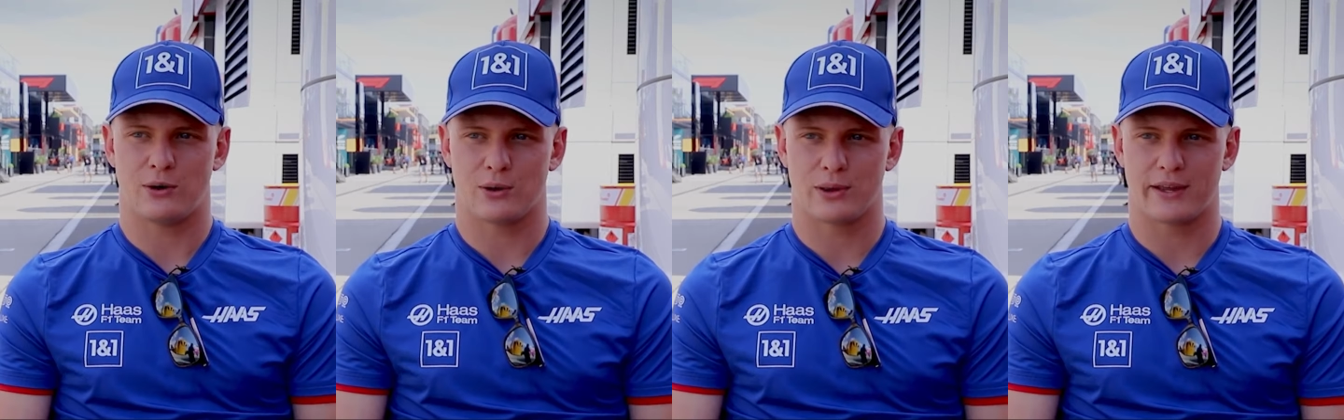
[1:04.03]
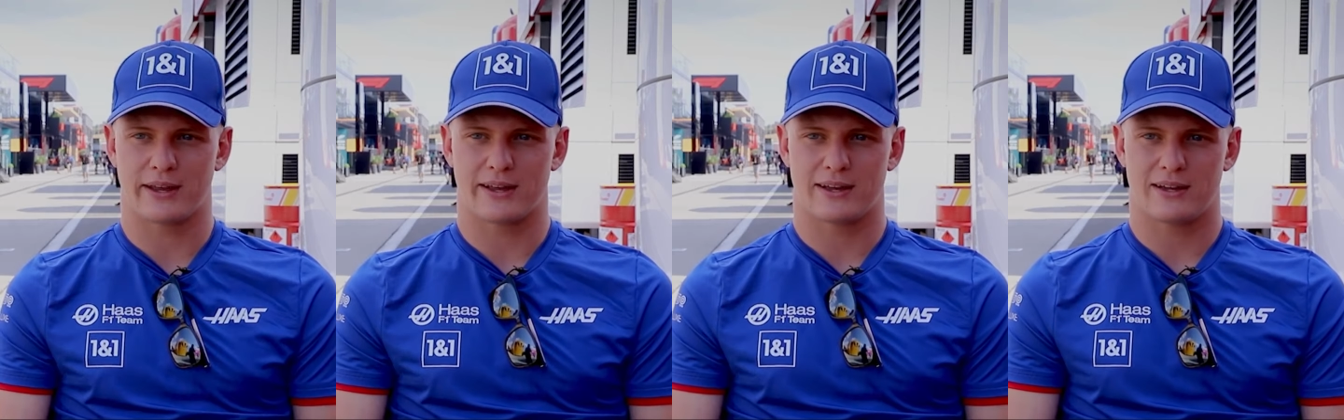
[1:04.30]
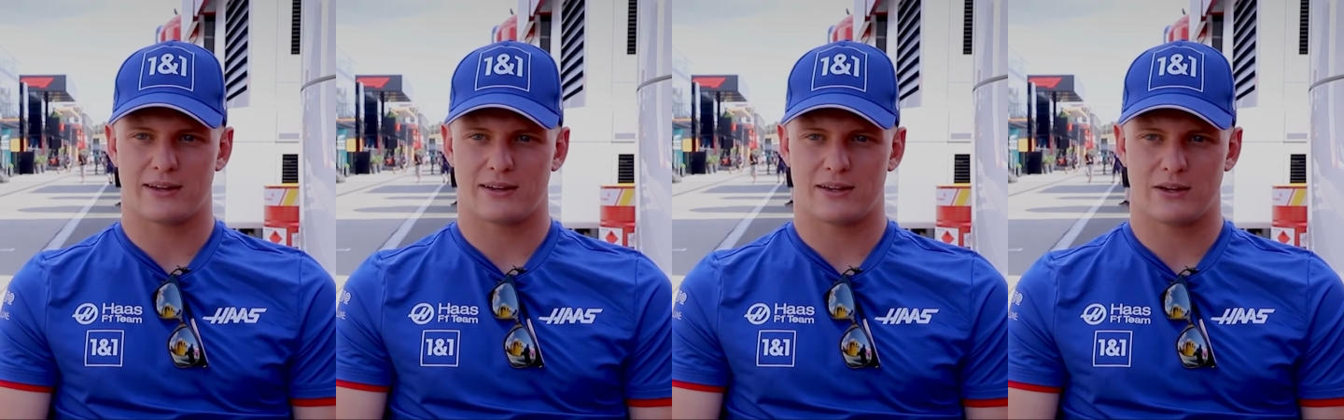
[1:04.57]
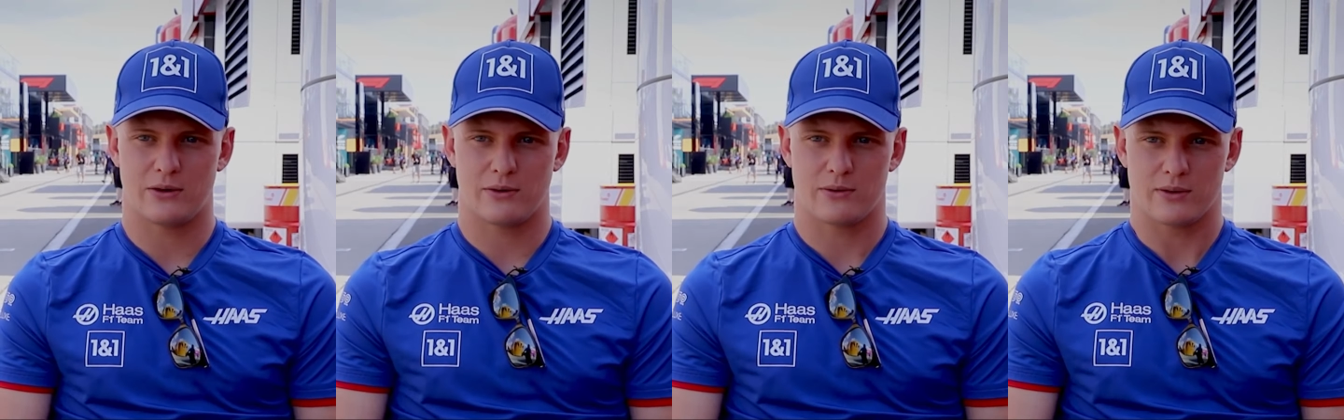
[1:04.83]
holding
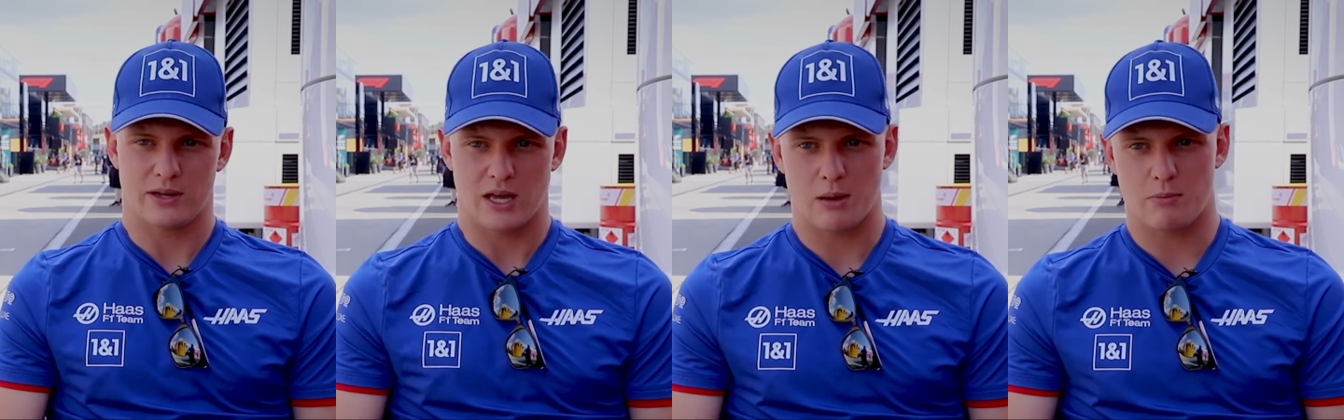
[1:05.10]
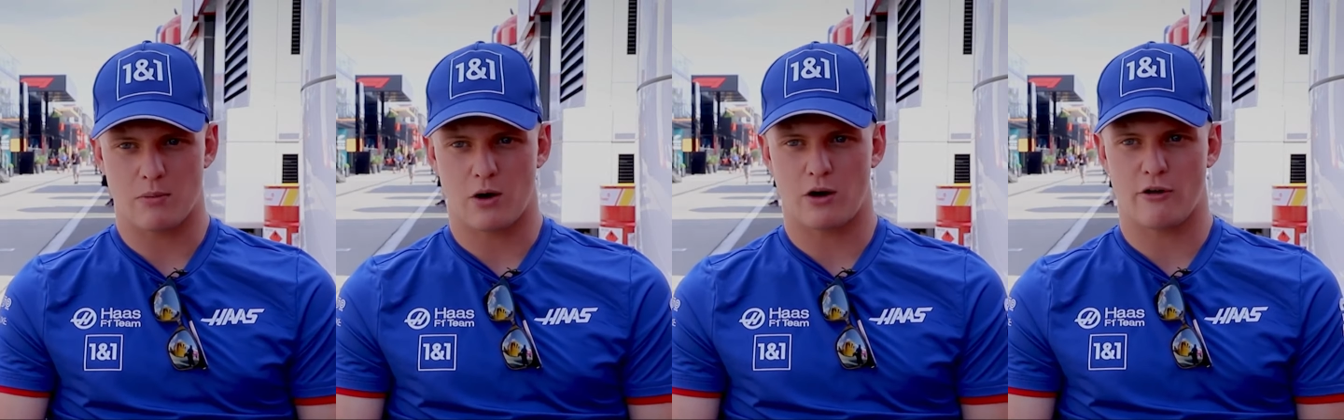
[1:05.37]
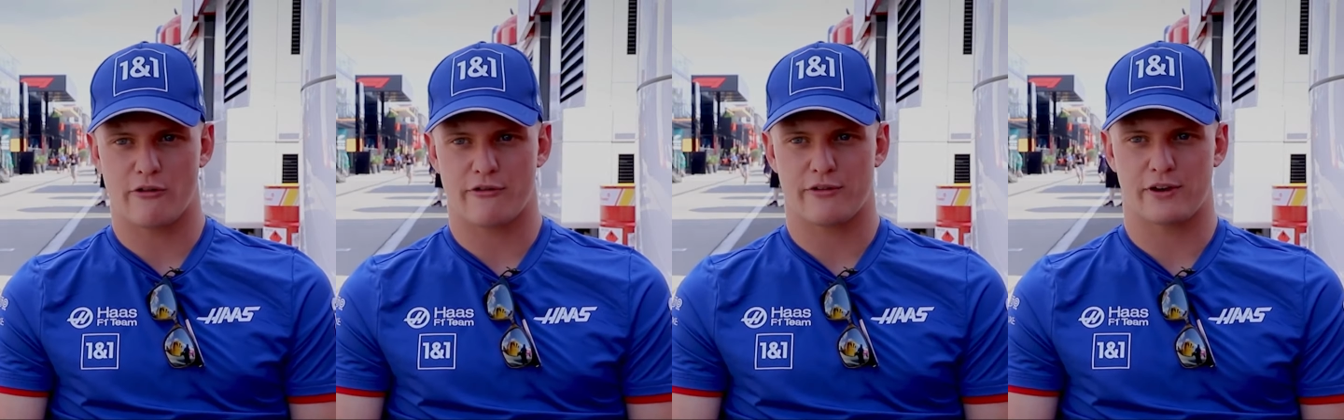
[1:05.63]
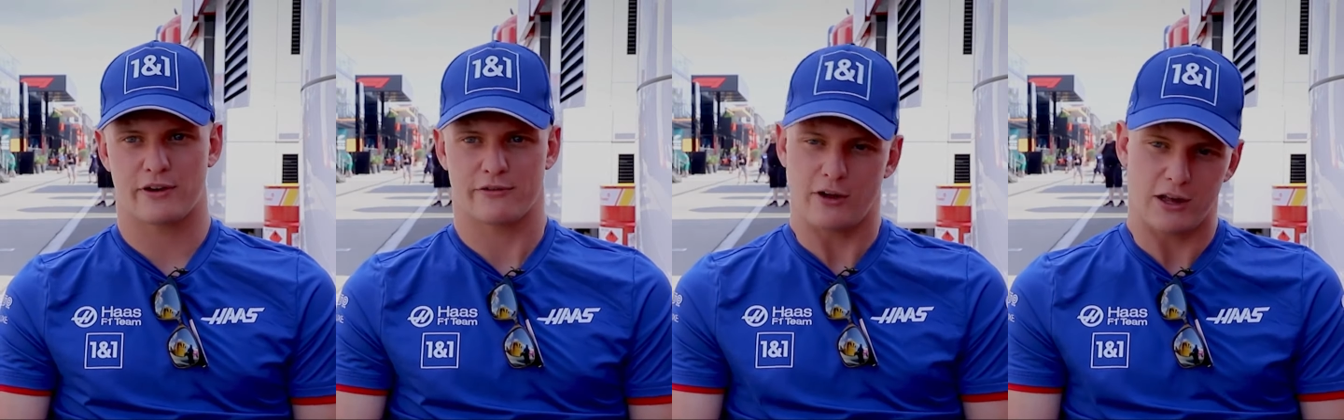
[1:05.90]
him off
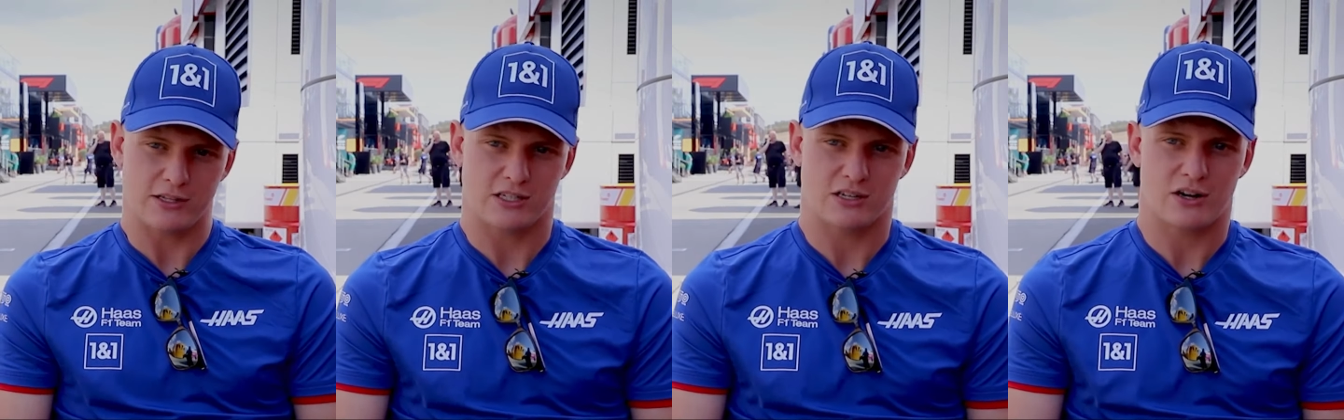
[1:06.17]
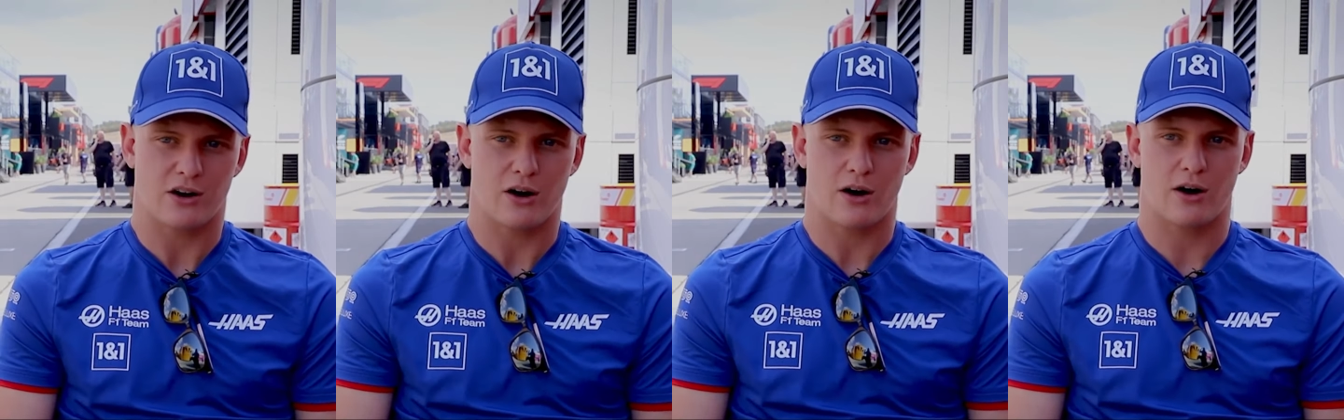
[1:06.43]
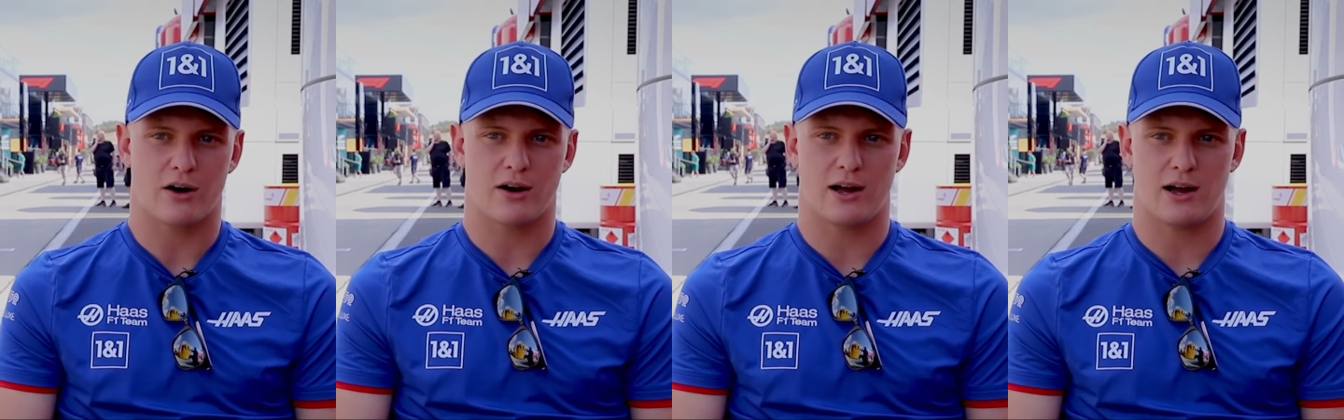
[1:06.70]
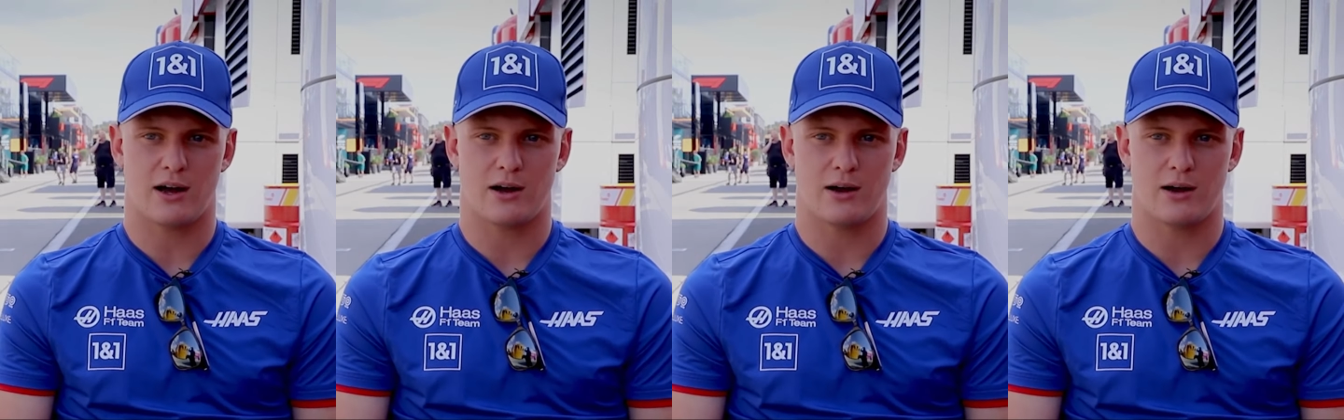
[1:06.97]
in a faster car.